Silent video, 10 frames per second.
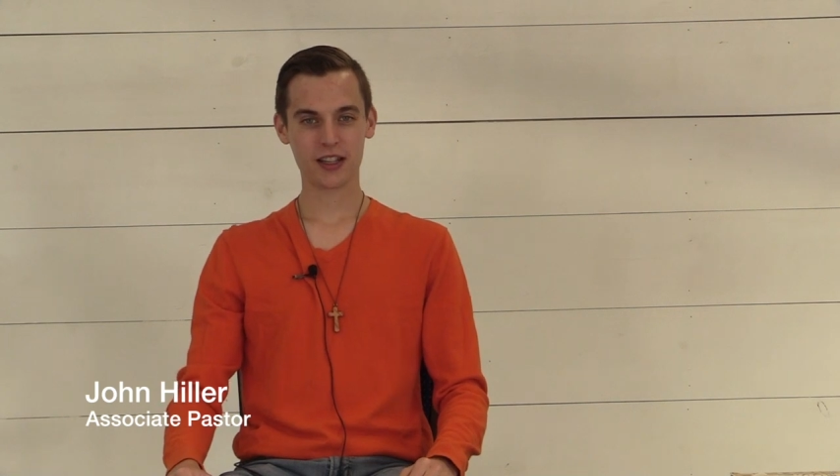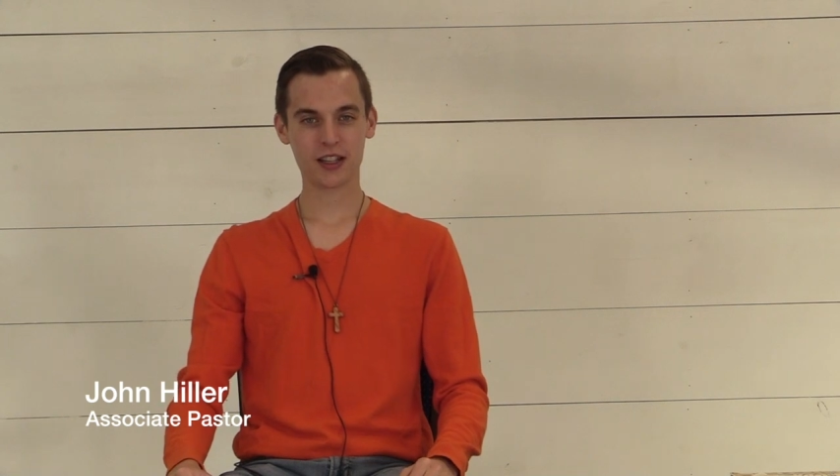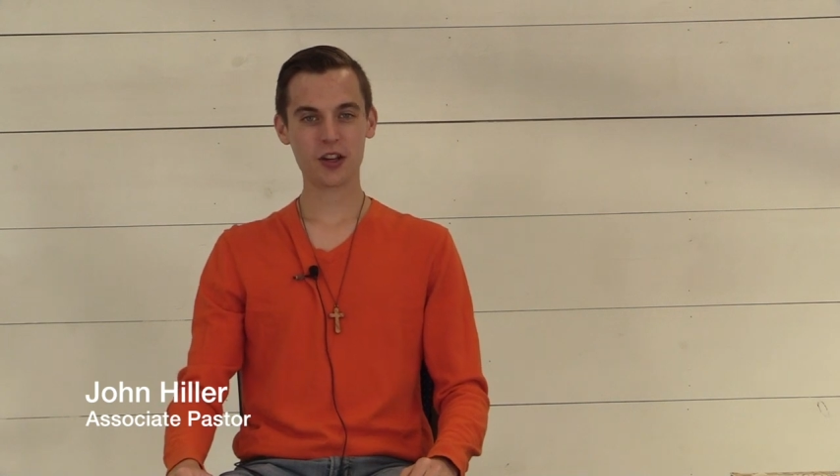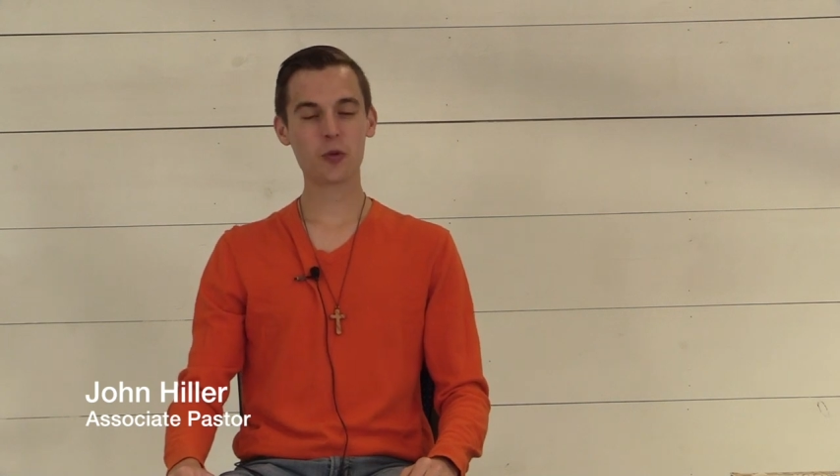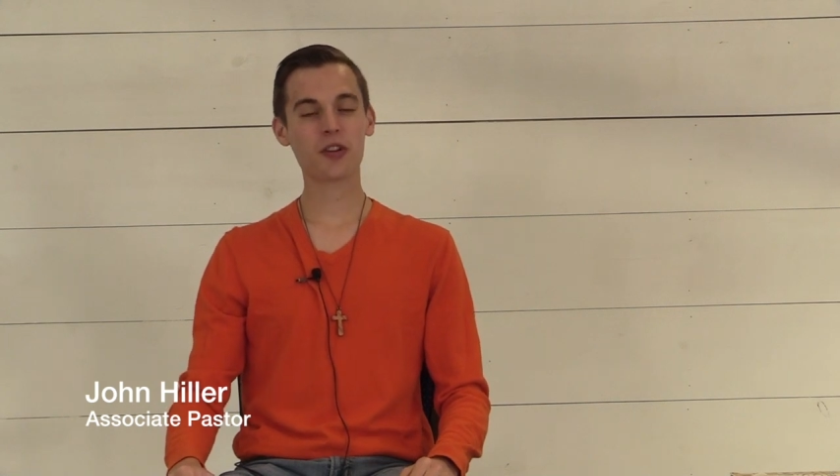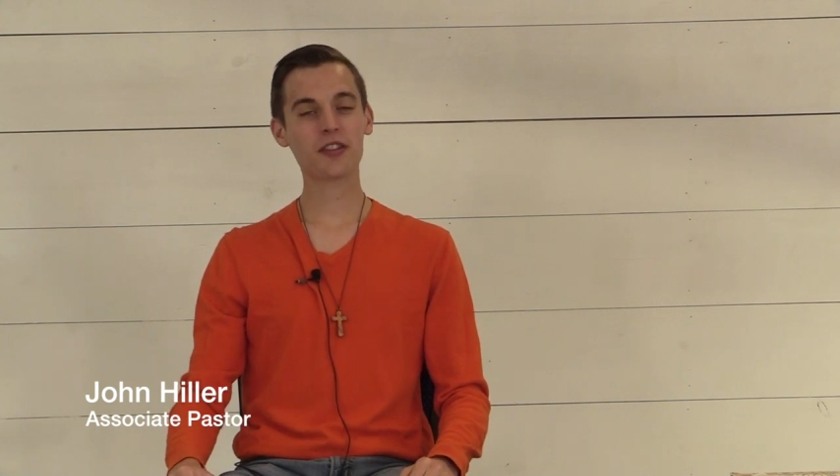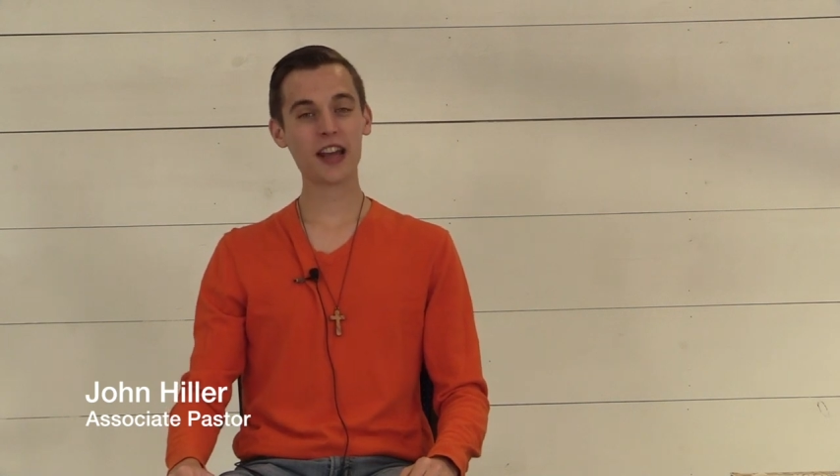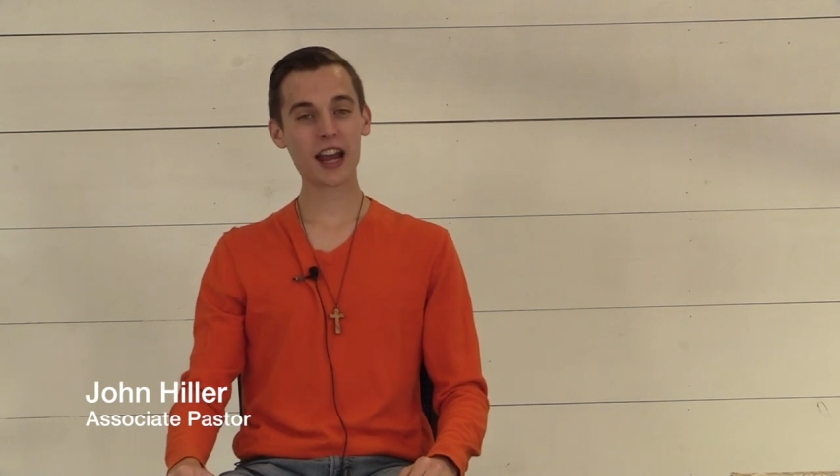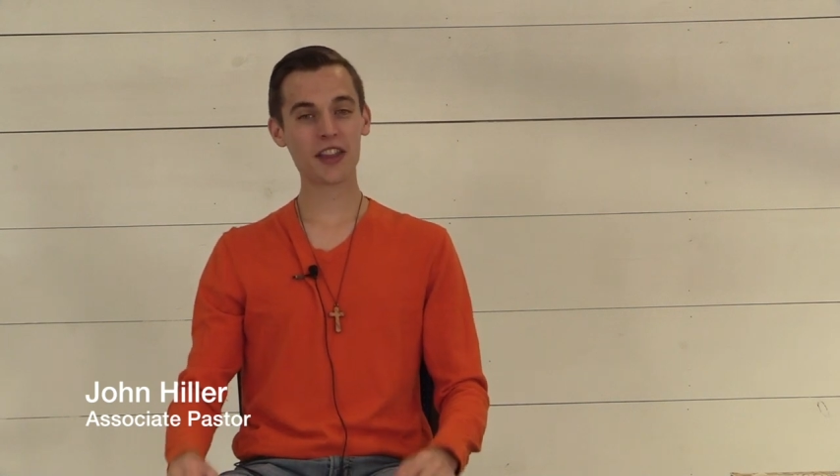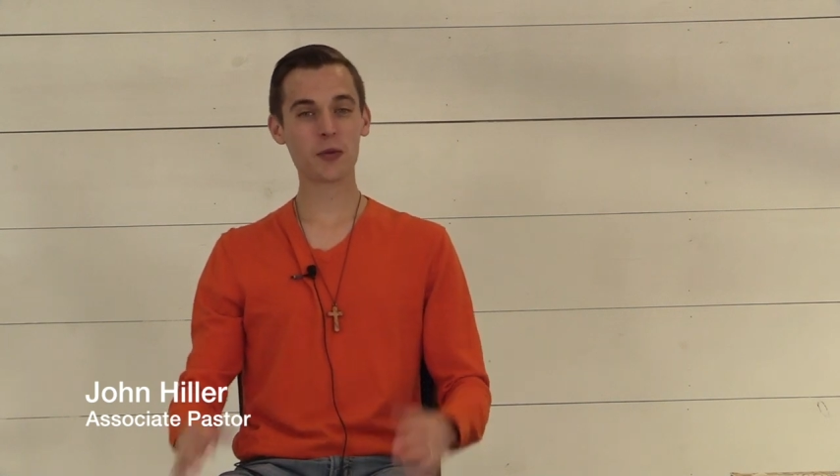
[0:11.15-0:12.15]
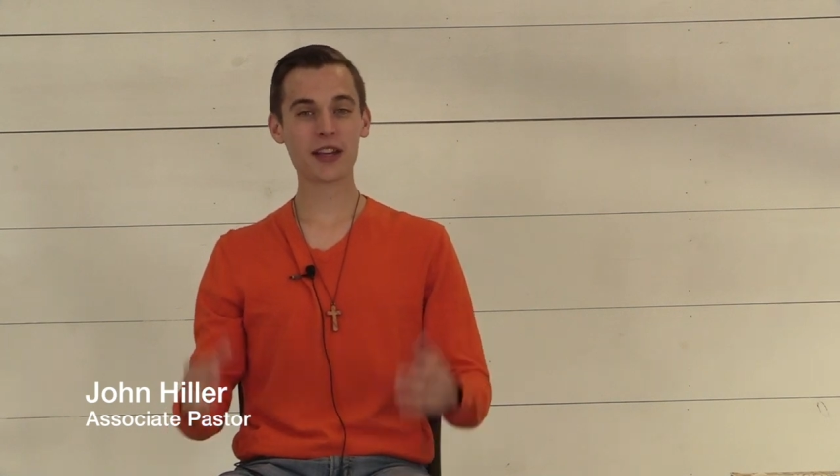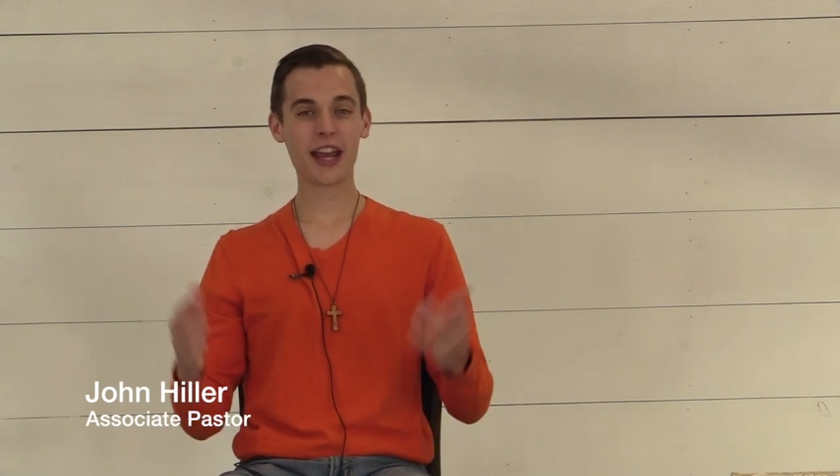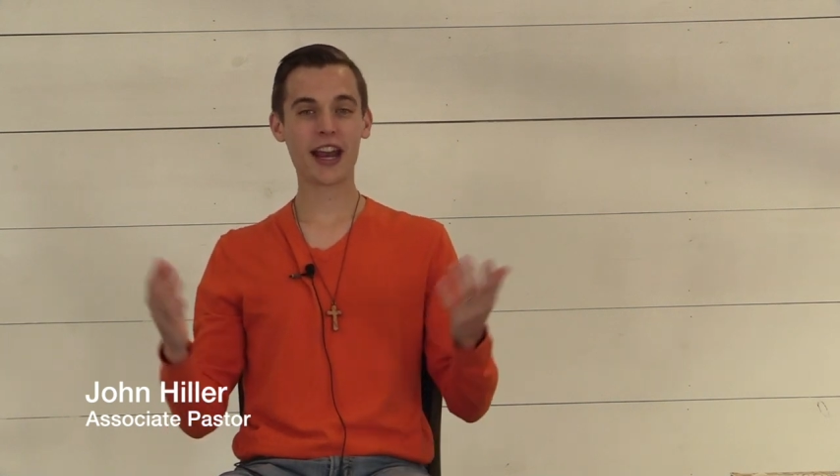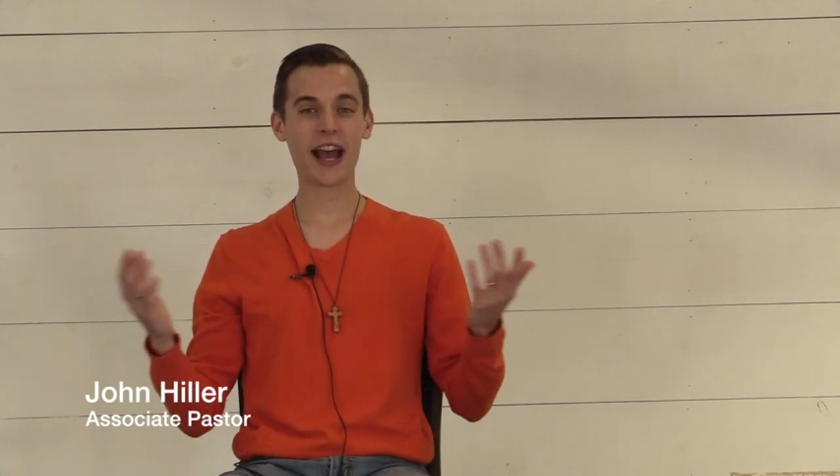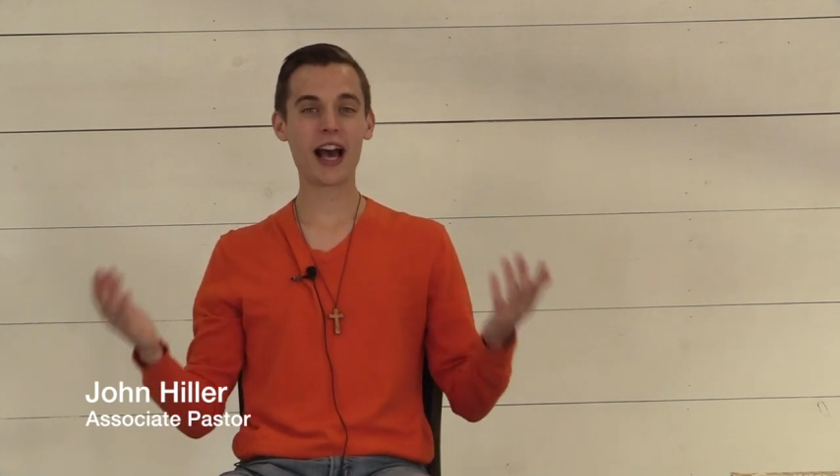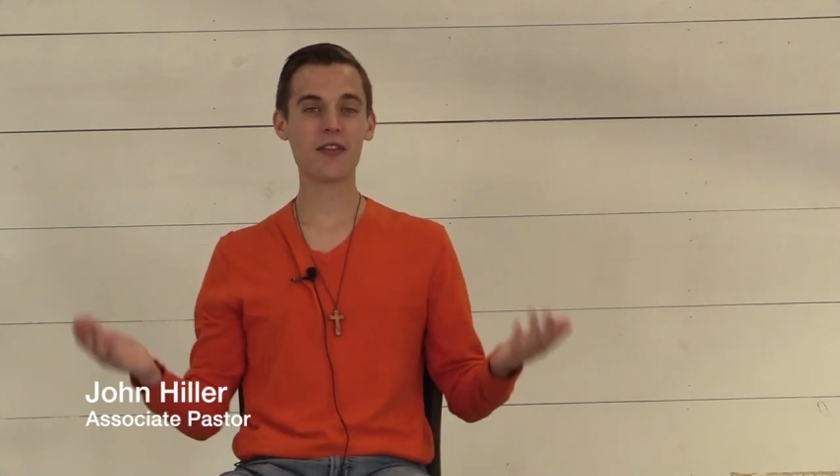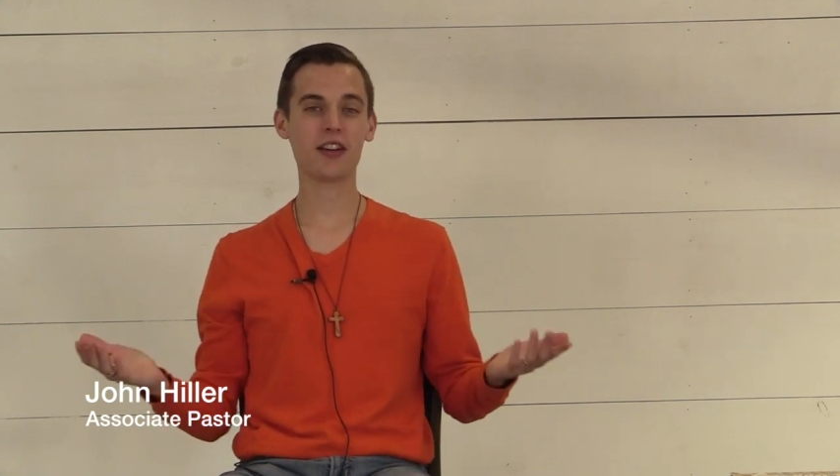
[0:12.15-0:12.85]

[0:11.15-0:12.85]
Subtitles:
You know, we're sad that we can't have